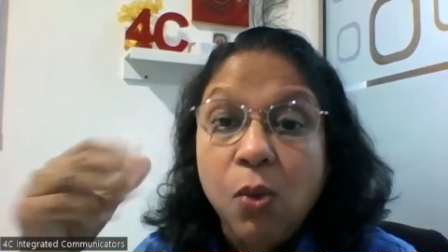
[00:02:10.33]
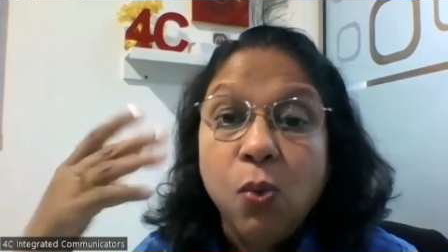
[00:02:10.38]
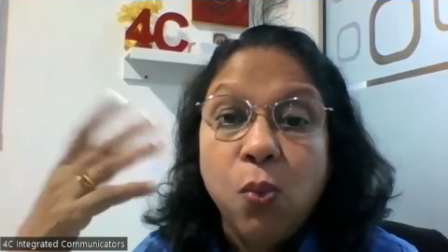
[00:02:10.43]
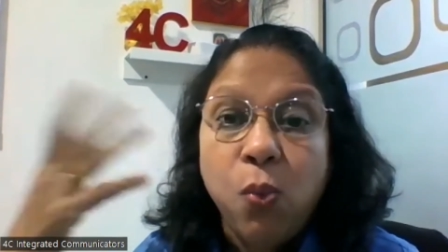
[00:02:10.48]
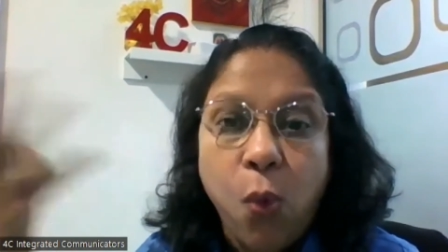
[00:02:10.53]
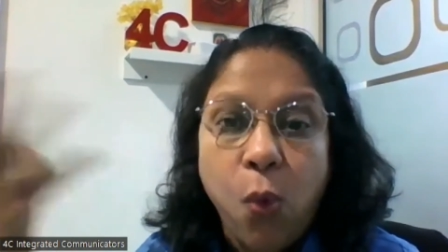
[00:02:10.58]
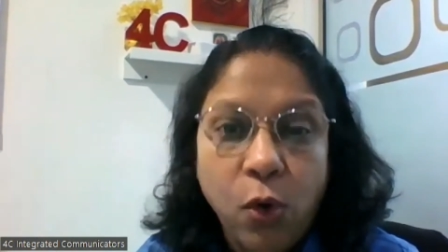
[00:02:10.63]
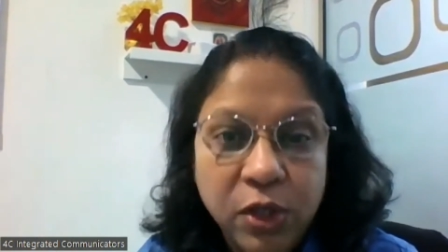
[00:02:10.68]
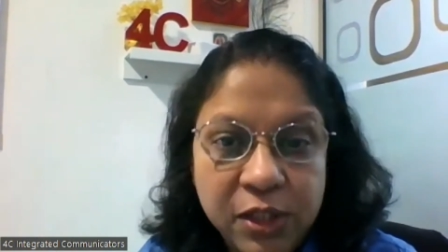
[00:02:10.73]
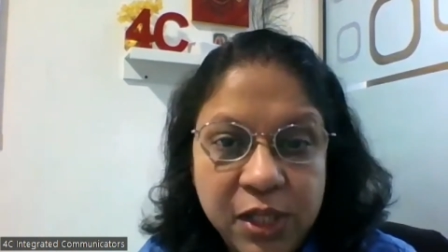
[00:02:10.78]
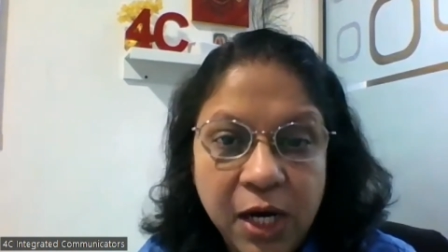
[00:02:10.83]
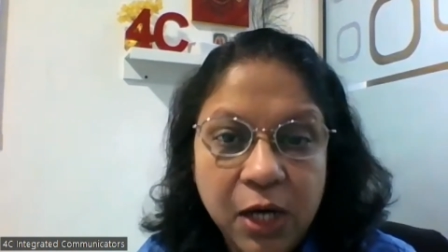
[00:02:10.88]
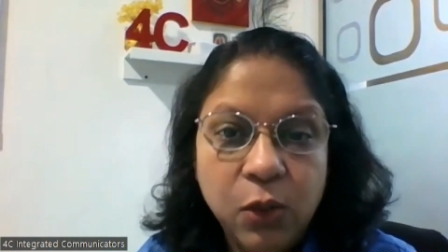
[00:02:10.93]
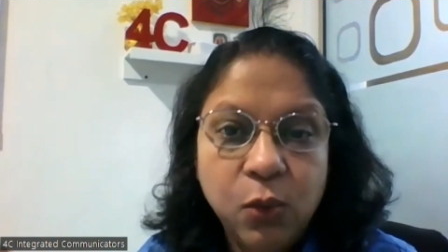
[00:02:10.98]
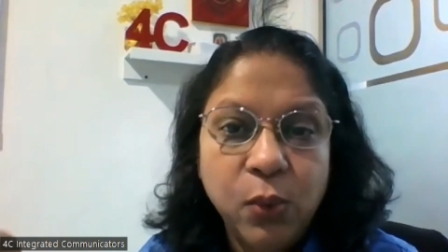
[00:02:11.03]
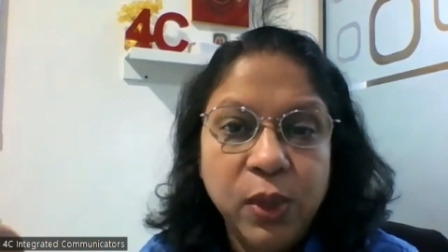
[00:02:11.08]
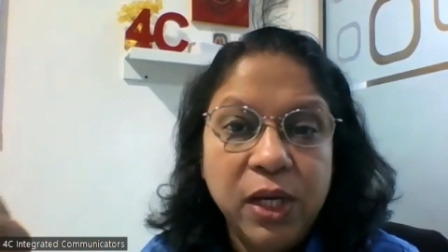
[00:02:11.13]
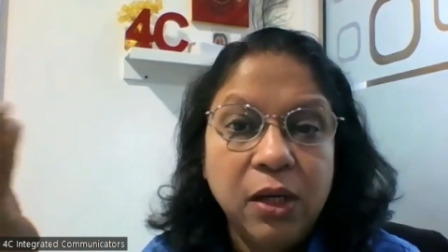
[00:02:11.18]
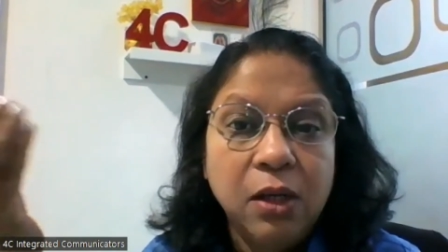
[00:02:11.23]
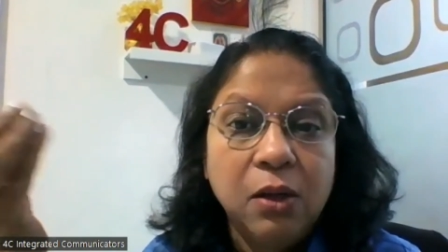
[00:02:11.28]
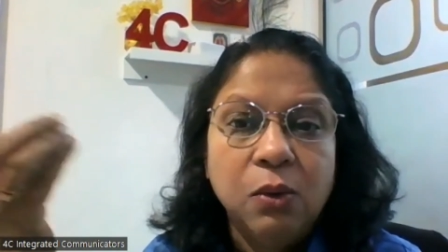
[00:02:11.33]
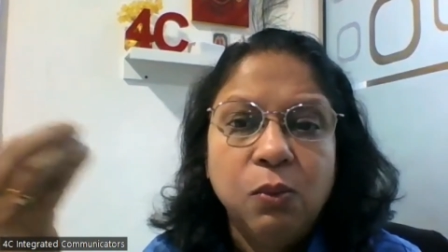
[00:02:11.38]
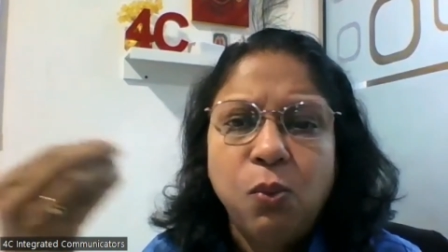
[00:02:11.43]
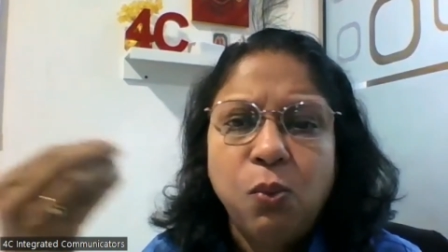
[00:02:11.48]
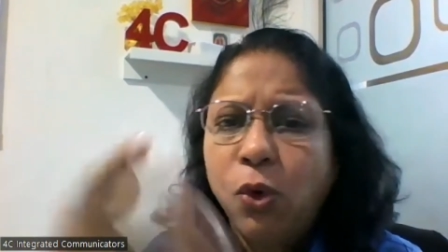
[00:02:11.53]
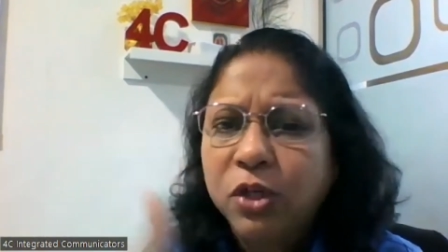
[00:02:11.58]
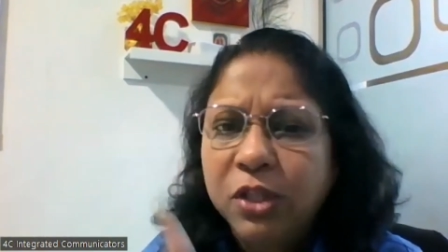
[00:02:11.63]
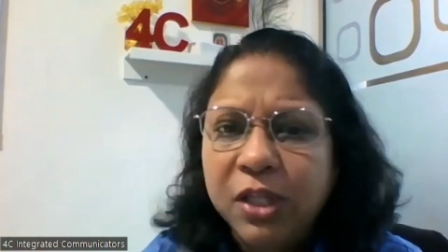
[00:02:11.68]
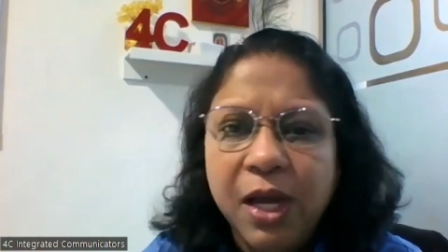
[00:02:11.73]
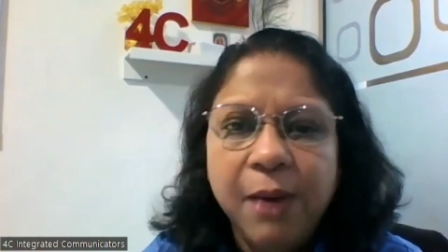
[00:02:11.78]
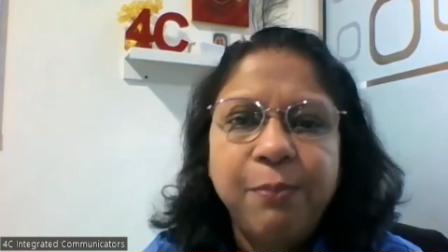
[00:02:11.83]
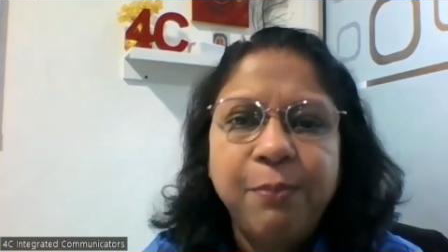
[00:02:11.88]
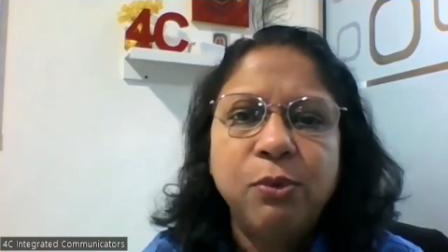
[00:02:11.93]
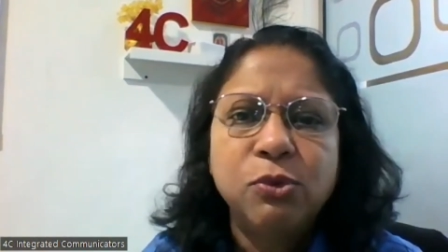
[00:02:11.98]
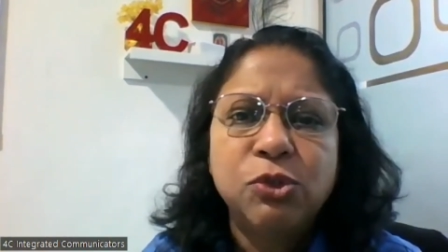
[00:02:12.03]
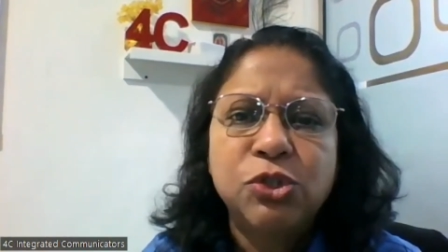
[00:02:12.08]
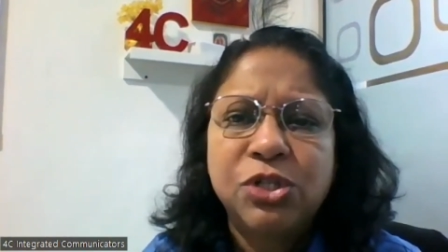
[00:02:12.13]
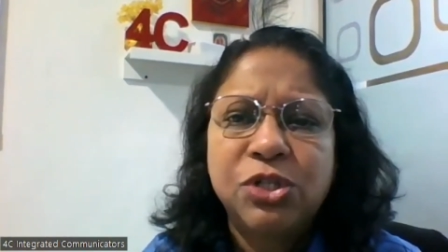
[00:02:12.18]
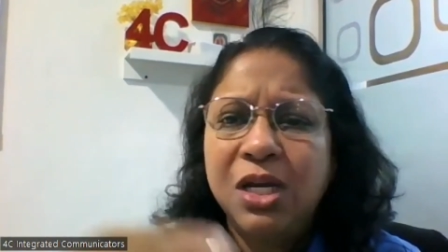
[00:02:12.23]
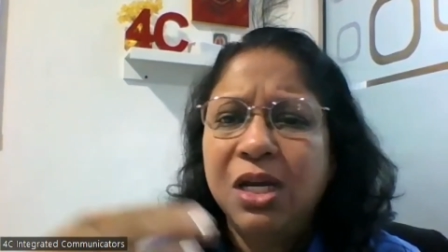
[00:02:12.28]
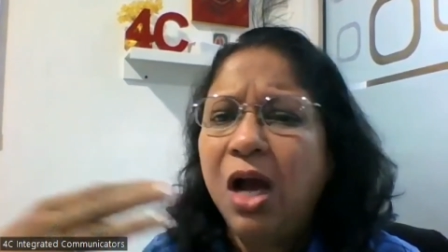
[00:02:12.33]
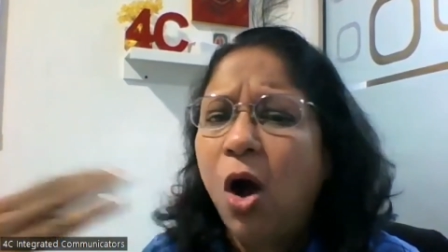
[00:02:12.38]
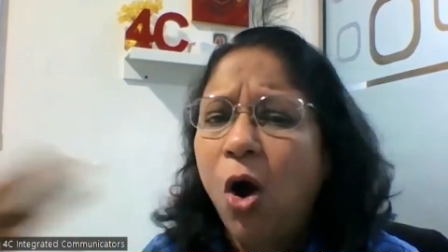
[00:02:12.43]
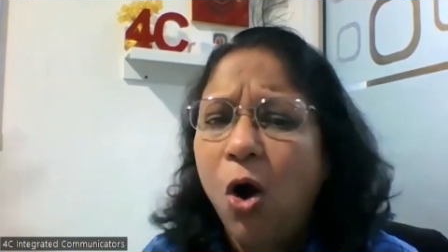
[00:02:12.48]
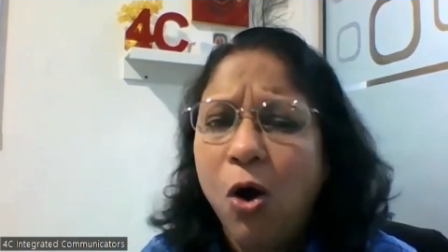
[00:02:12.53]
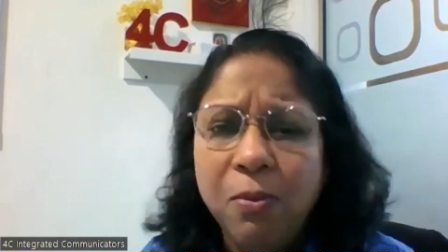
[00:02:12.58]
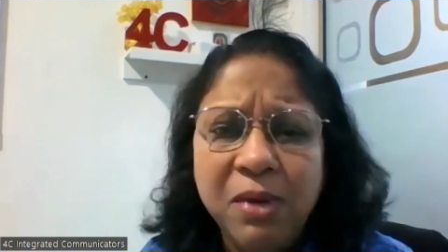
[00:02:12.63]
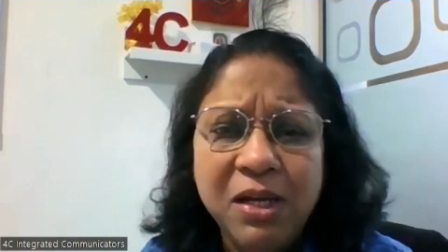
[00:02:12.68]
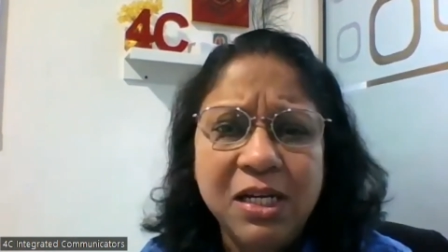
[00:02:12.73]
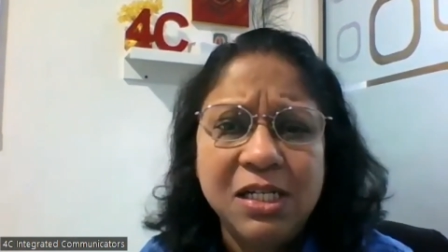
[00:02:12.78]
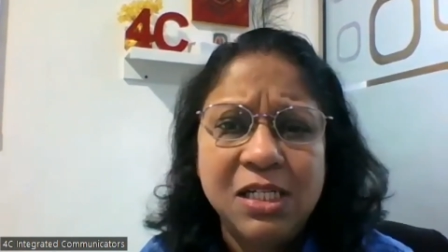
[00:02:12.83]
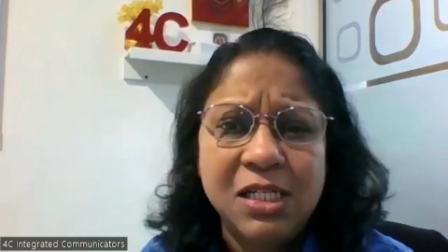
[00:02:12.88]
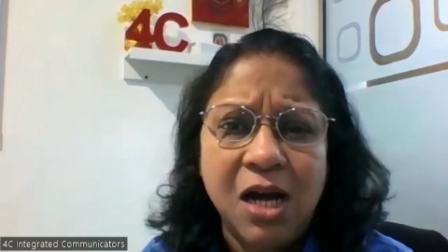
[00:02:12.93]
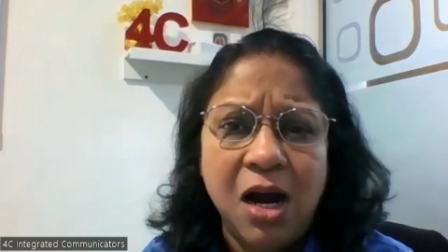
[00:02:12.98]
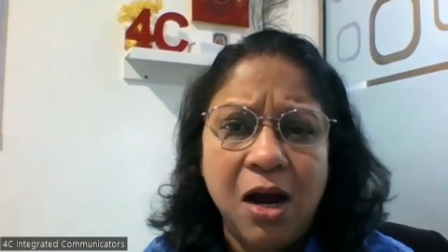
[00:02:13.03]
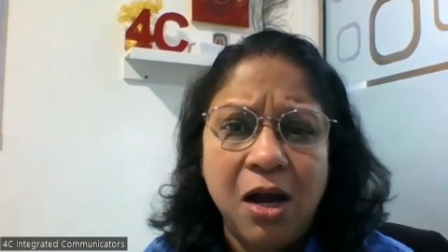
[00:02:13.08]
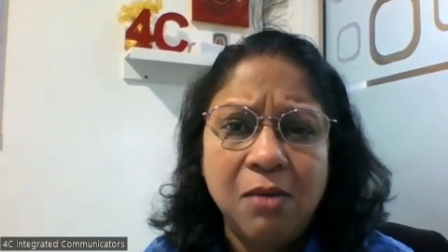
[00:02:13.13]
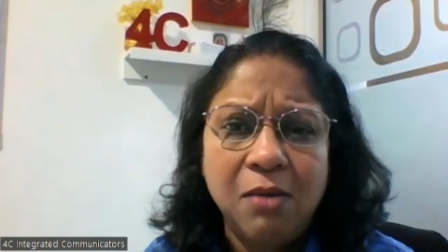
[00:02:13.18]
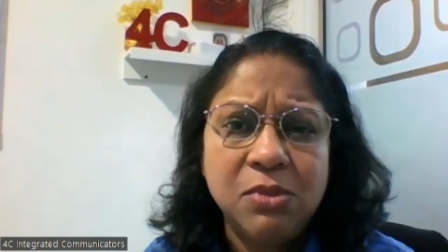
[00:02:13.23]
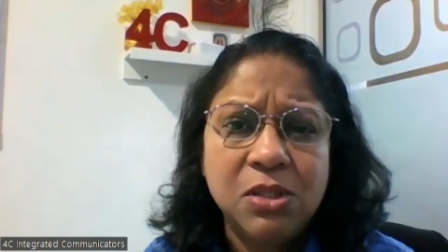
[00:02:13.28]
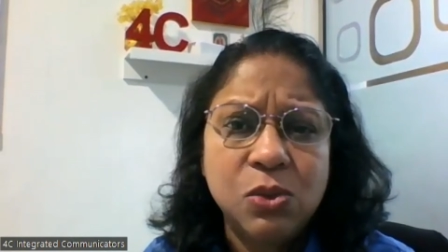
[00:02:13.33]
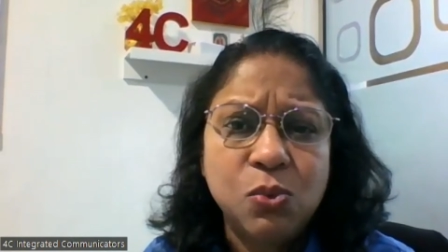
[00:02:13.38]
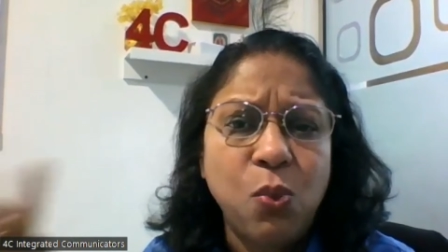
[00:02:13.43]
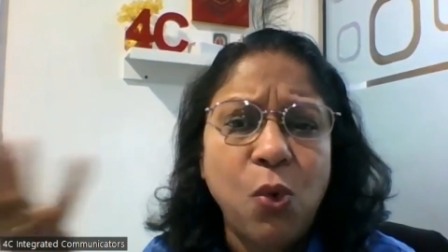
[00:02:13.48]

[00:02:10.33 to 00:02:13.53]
What they're doing, what they're posting, how many times,